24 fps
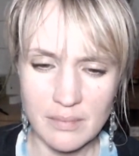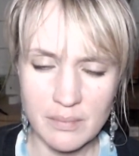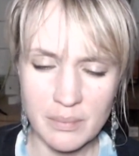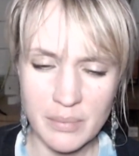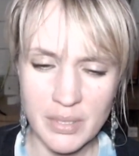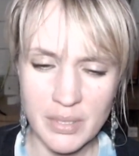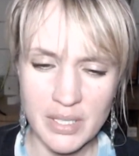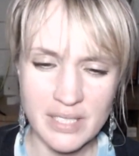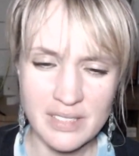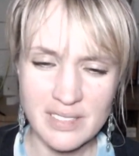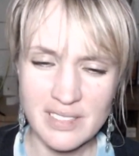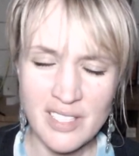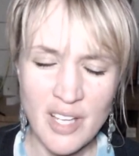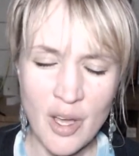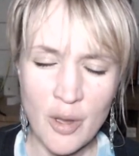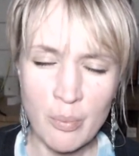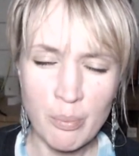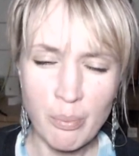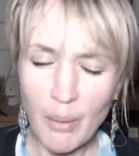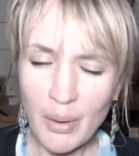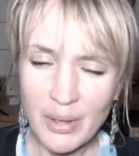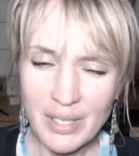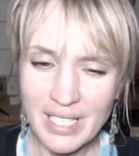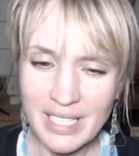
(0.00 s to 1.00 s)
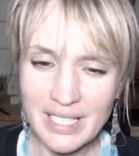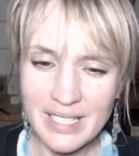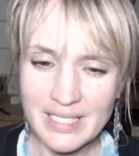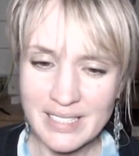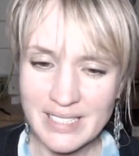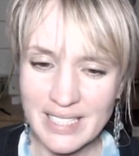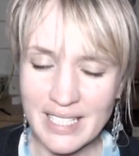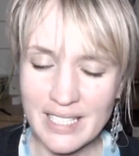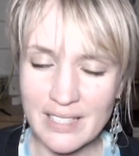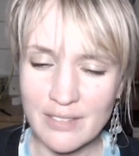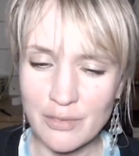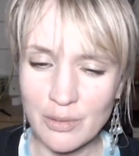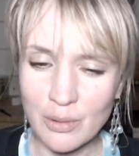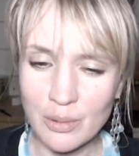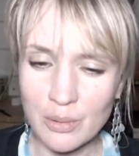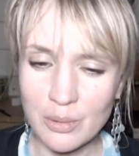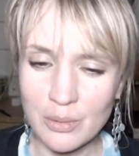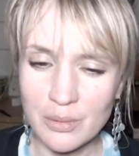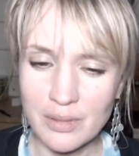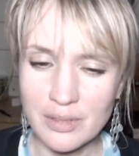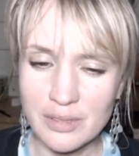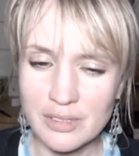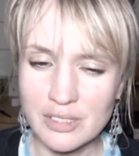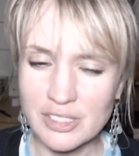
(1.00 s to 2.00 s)
there's no body that's evil.
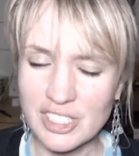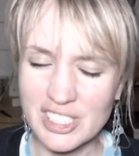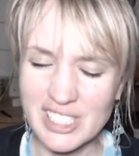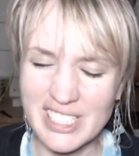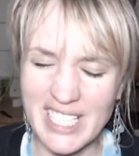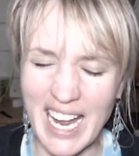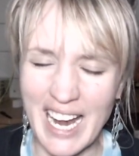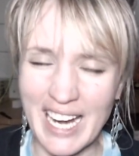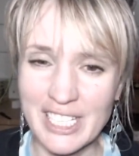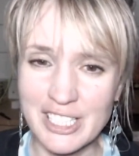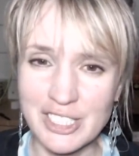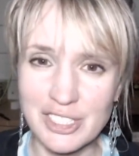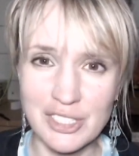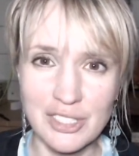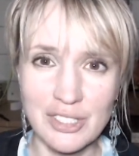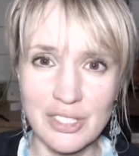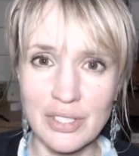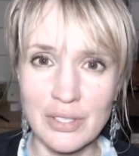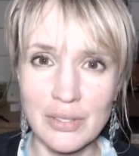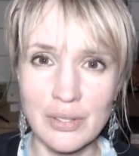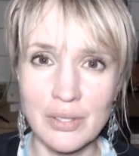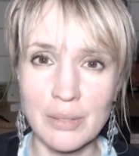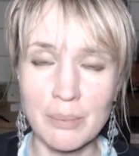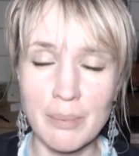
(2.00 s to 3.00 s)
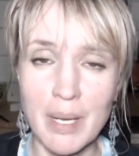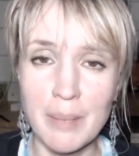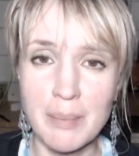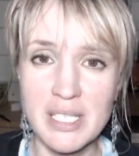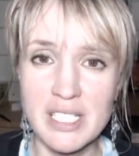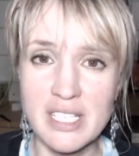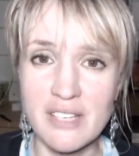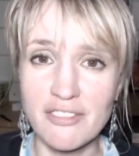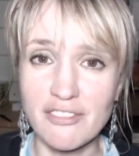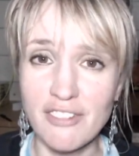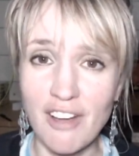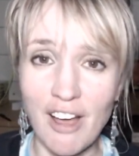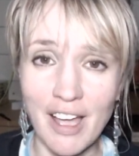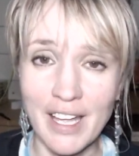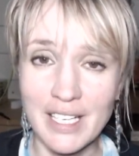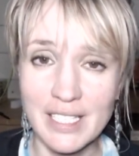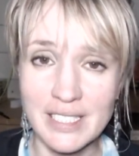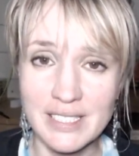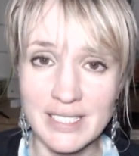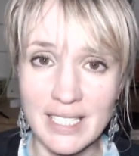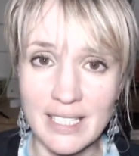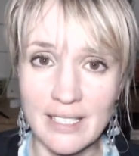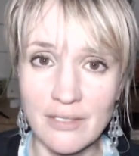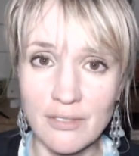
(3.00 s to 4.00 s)
There's just action that you could maybe define
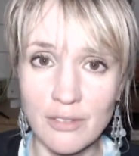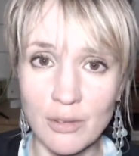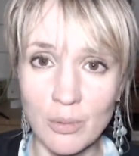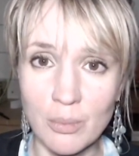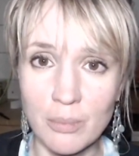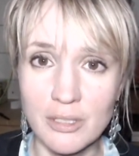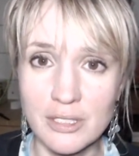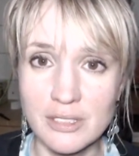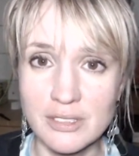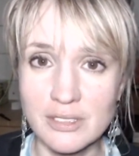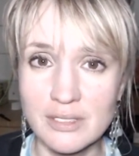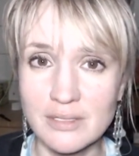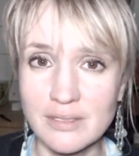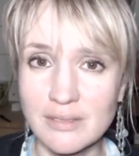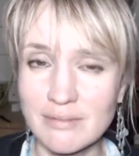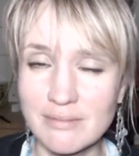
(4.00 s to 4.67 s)
as evil, but